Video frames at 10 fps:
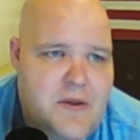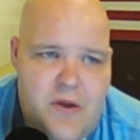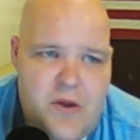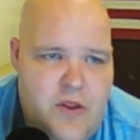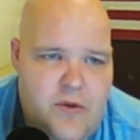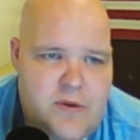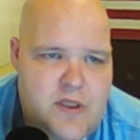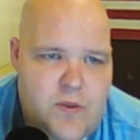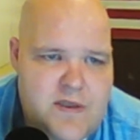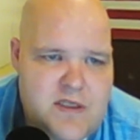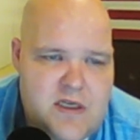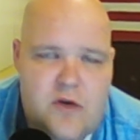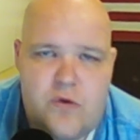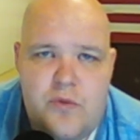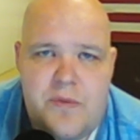there wasn't a
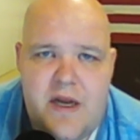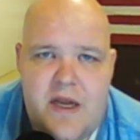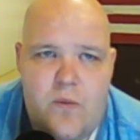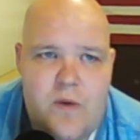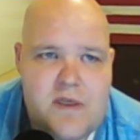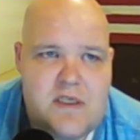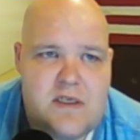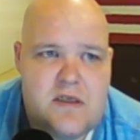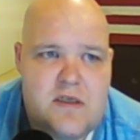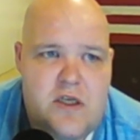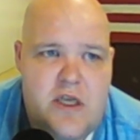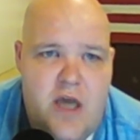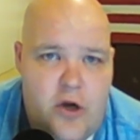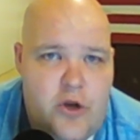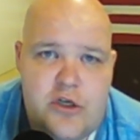group that I wasn't
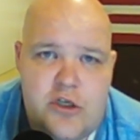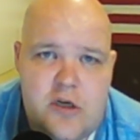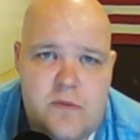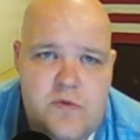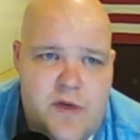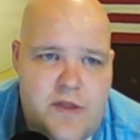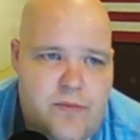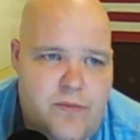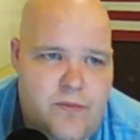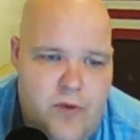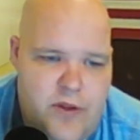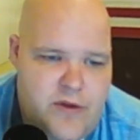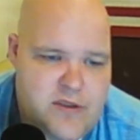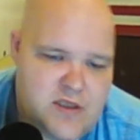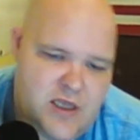on good terms with, whether
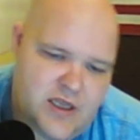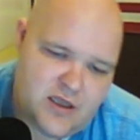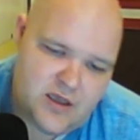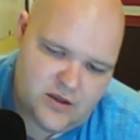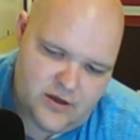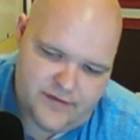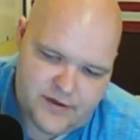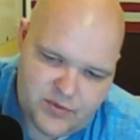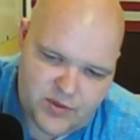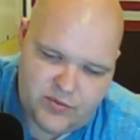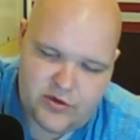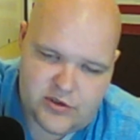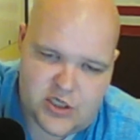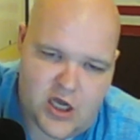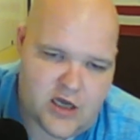it's you have the people who are
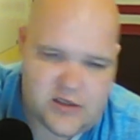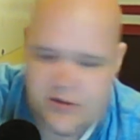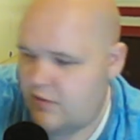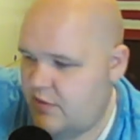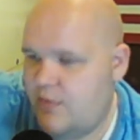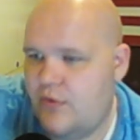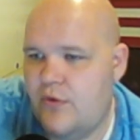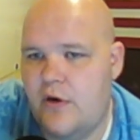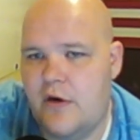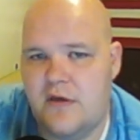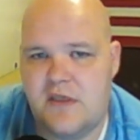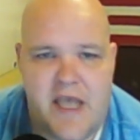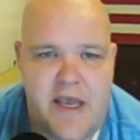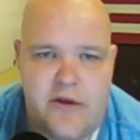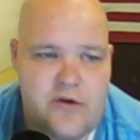jocks or the people who are
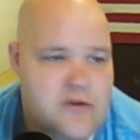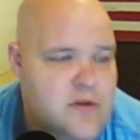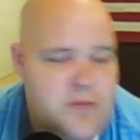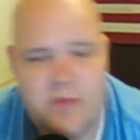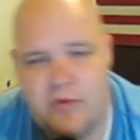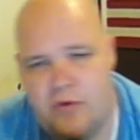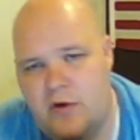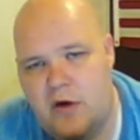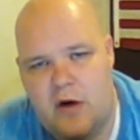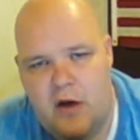skaters or the people who are